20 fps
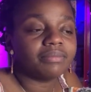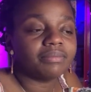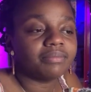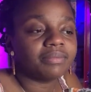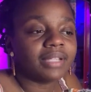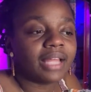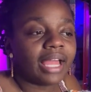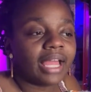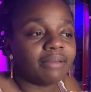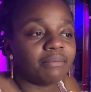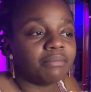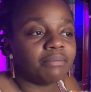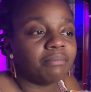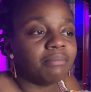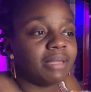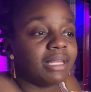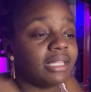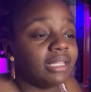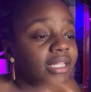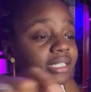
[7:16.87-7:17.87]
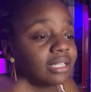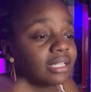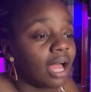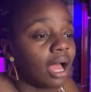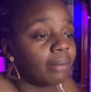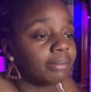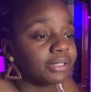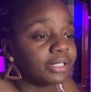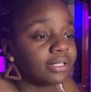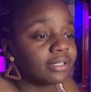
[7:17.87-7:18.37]
like meatless
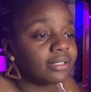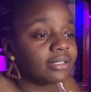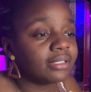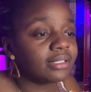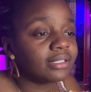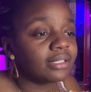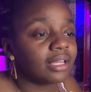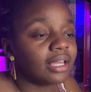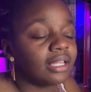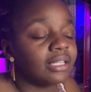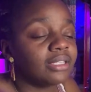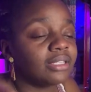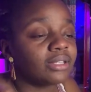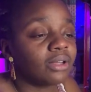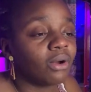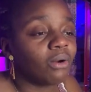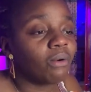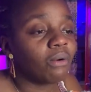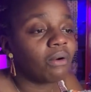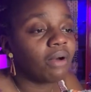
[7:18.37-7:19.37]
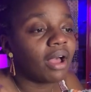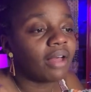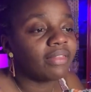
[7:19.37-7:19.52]
options. And so